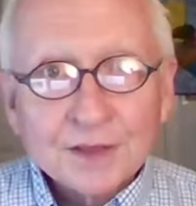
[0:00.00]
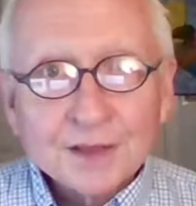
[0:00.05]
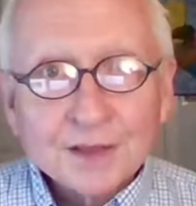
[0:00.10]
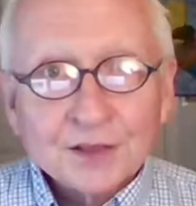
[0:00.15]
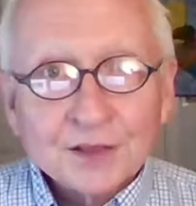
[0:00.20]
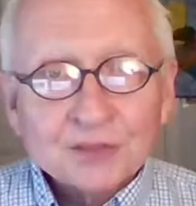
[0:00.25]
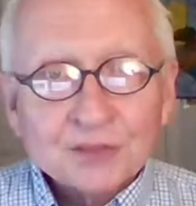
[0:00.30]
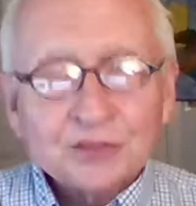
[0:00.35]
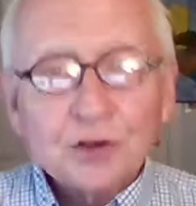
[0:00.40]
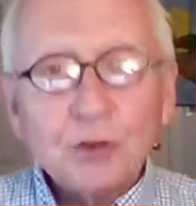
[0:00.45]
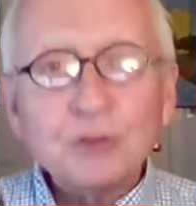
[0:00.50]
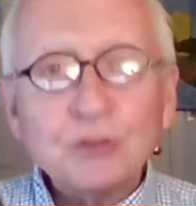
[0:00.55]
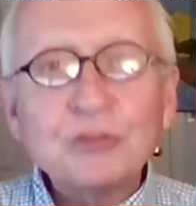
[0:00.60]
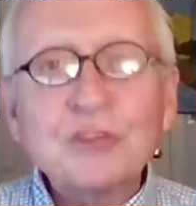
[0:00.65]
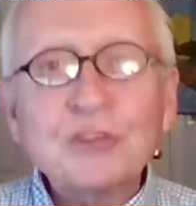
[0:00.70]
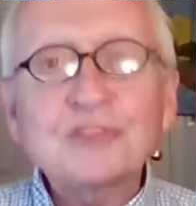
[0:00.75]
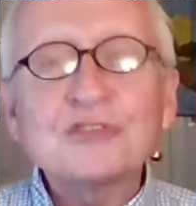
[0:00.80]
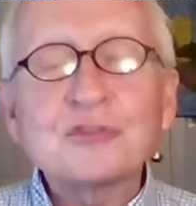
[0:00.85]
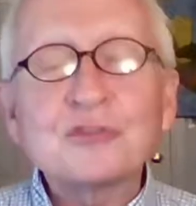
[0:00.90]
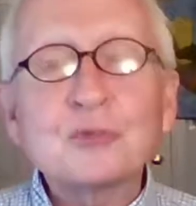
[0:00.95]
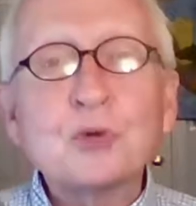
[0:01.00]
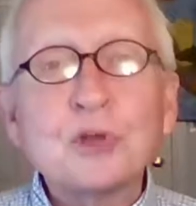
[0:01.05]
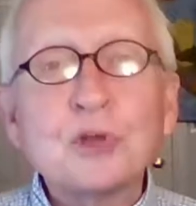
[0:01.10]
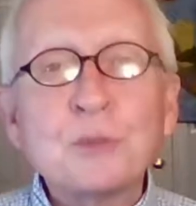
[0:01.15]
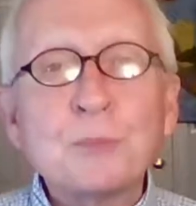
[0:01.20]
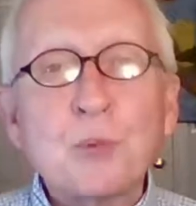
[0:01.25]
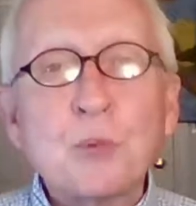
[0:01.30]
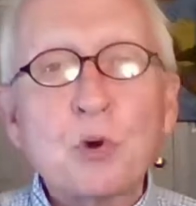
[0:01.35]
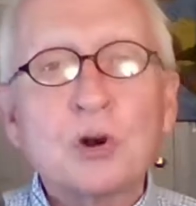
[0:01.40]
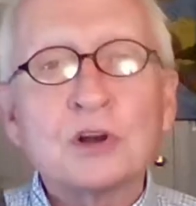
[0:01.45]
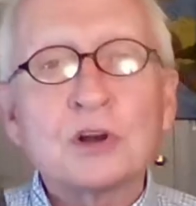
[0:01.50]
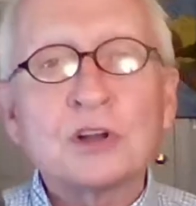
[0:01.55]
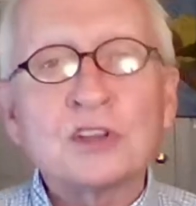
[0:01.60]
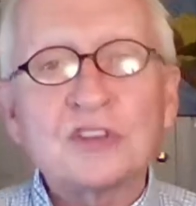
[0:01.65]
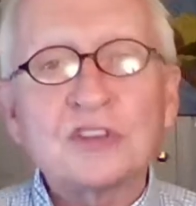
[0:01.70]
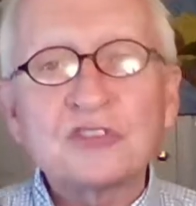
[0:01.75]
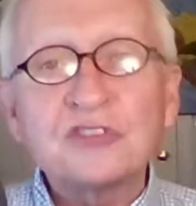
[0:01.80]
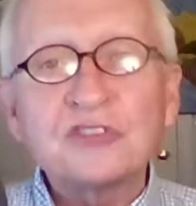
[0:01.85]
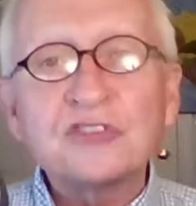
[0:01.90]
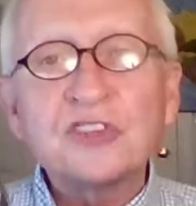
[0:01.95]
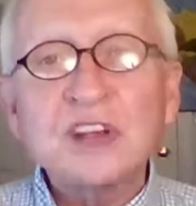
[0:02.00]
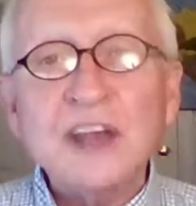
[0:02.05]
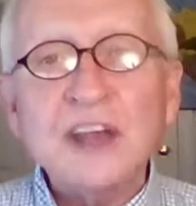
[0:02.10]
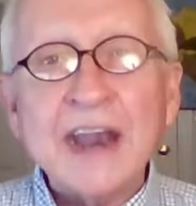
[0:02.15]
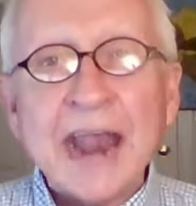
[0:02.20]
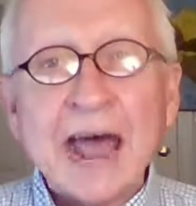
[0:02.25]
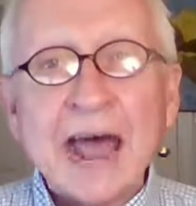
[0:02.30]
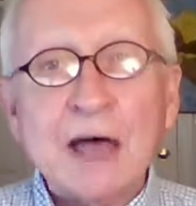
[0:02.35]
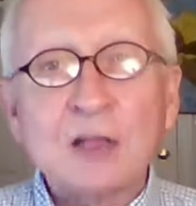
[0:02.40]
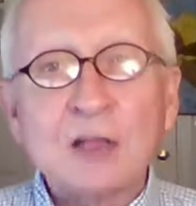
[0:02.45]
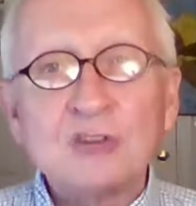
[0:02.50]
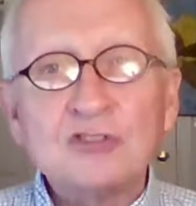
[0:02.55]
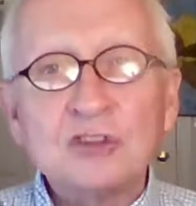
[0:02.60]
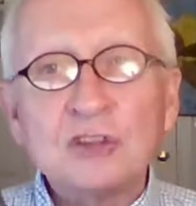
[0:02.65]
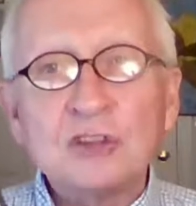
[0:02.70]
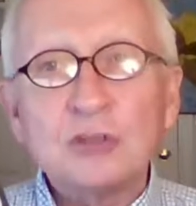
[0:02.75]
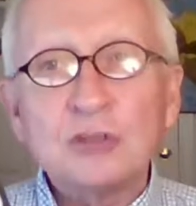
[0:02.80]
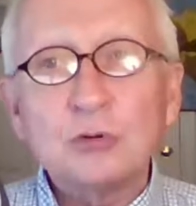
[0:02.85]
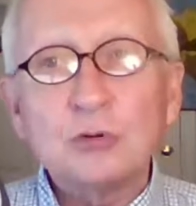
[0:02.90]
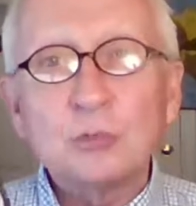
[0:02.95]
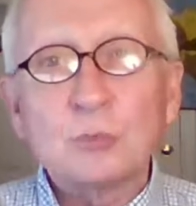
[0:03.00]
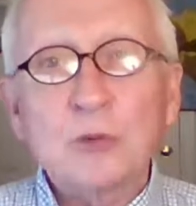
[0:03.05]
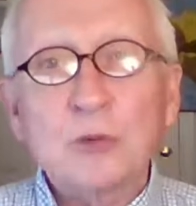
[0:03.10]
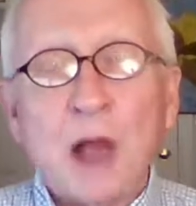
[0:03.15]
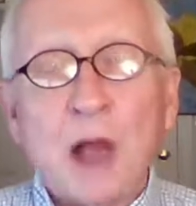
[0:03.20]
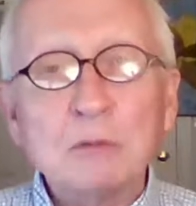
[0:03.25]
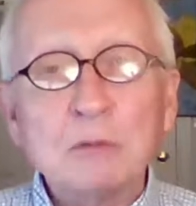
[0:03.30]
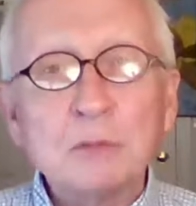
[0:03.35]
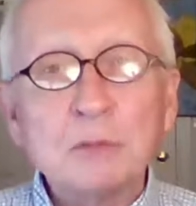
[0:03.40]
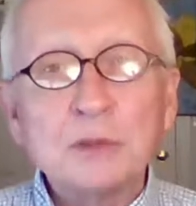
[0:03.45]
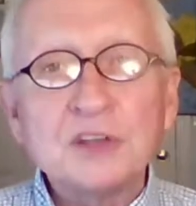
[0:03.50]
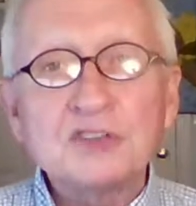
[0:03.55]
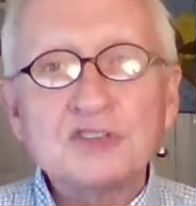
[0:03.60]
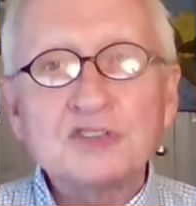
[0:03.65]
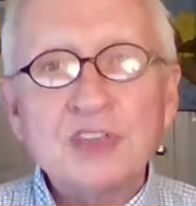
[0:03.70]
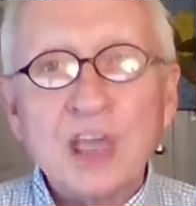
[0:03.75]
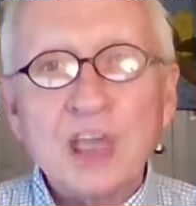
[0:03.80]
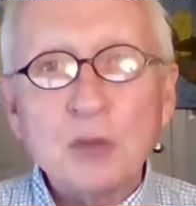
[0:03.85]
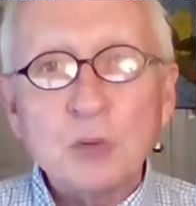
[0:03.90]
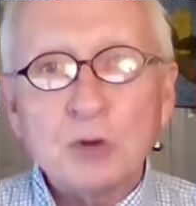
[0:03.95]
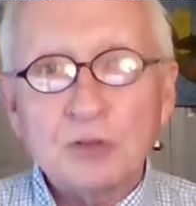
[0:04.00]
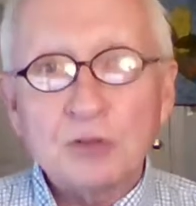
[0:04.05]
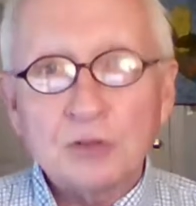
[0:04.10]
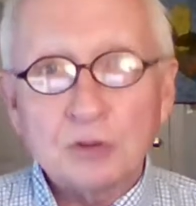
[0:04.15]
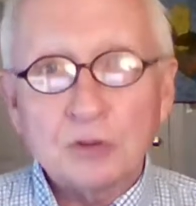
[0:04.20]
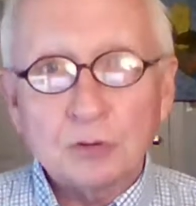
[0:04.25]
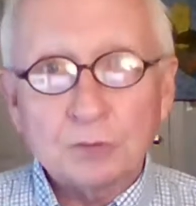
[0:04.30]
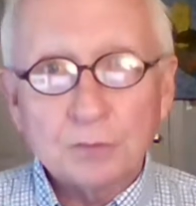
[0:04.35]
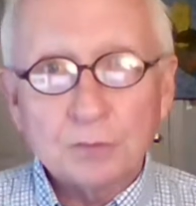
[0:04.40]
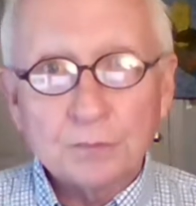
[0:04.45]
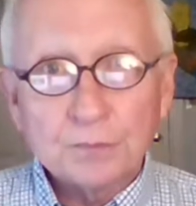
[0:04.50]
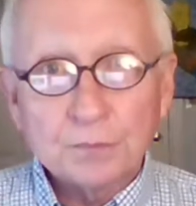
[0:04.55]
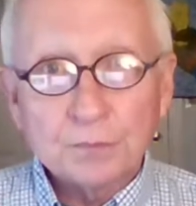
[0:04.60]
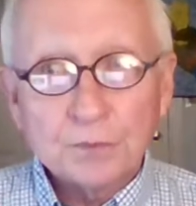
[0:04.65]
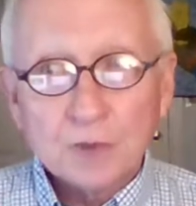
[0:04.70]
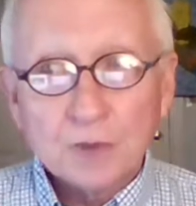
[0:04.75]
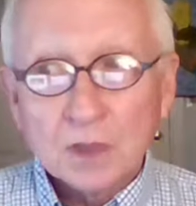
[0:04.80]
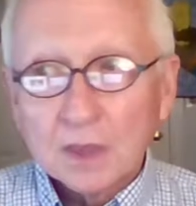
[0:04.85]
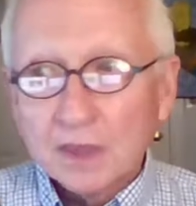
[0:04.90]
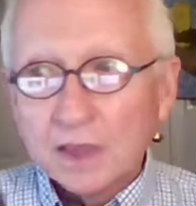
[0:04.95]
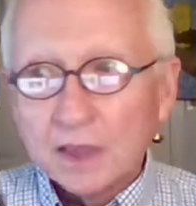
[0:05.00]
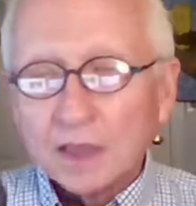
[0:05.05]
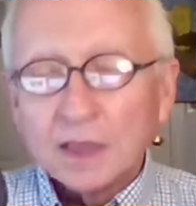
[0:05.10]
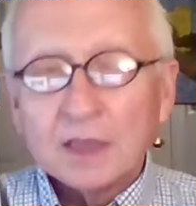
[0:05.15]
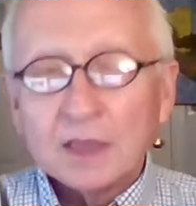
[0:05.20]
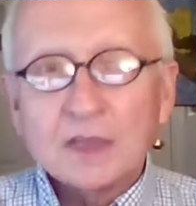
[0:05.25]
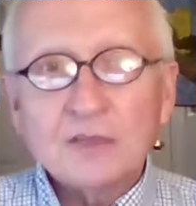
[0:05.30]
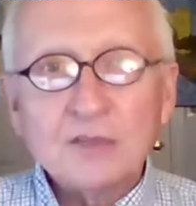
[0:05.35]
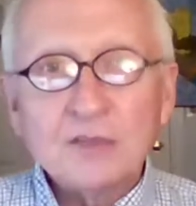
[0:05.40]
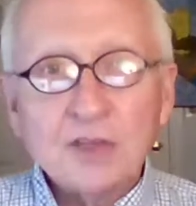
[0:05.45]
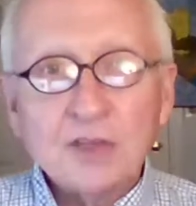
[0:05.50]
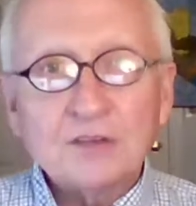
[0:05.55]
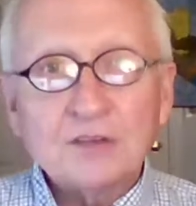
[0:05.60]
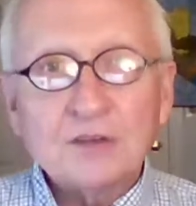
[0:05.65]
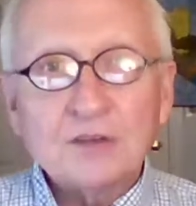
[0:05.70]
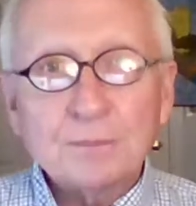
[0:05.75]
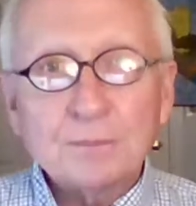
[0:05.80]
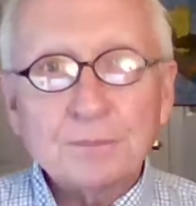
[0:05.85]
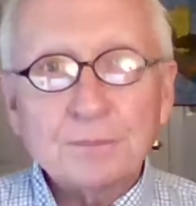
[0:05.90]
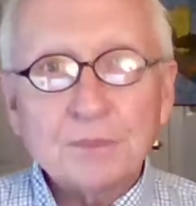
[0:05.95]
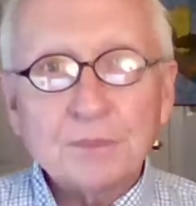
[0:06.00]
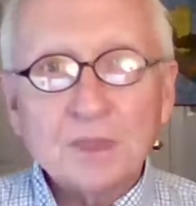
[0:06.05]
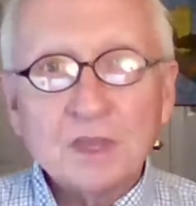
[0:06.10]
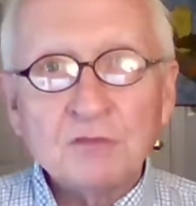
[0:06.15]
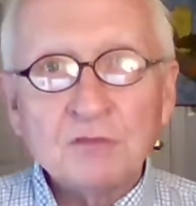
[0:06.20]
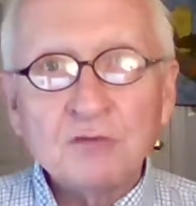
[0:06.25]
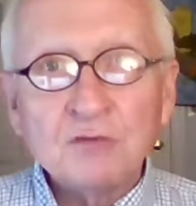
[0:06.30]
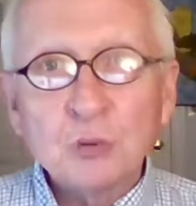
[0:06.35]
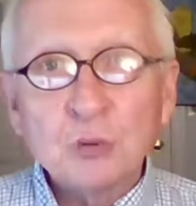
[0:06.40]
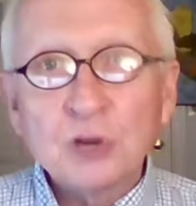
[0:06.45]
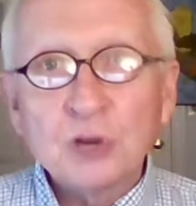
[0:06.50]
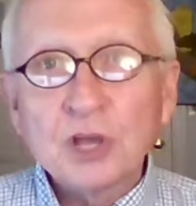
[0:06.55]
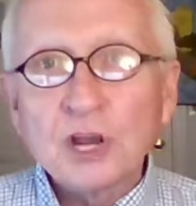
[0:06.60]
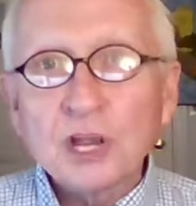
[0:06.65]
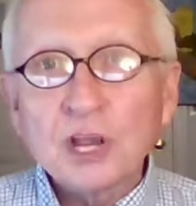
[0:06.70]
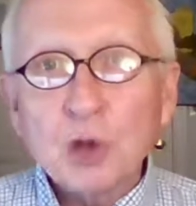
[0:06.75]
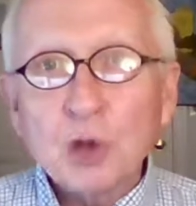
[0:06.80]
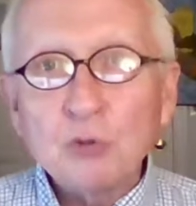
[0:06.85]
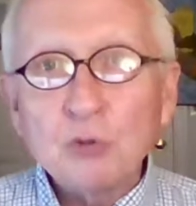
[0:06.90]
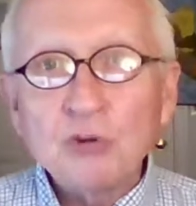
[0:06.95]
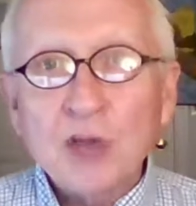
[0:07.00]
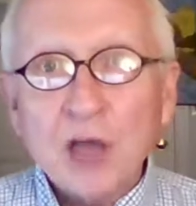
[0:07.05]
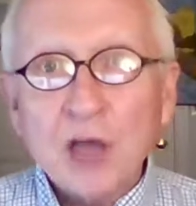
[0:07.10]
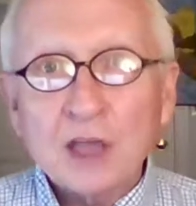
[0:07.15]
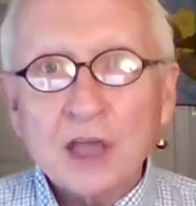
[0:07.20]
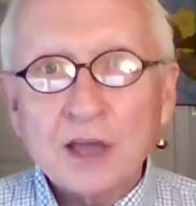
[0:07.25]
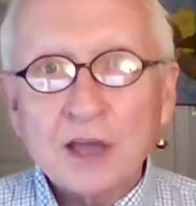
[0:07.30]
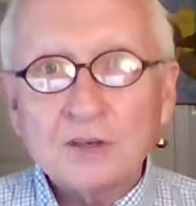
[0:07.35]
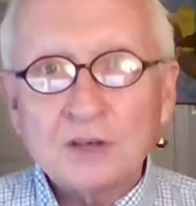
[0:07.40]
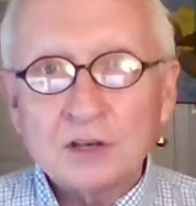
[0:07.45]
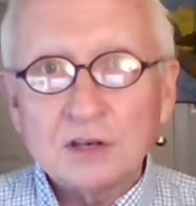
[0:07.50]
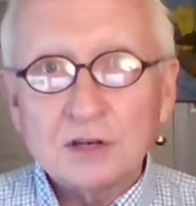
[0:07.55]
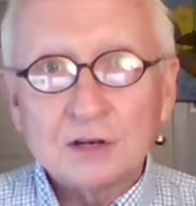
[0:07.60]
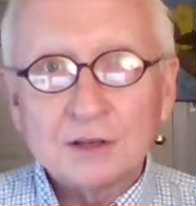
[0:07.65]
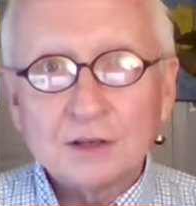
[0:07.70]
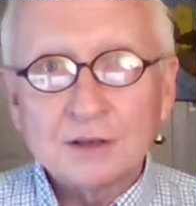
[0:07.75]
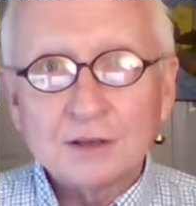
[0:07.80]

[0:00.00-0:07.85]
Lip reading: So this is real important. This is an analogy that you probably stay with you. That if you were going to go duck hunting,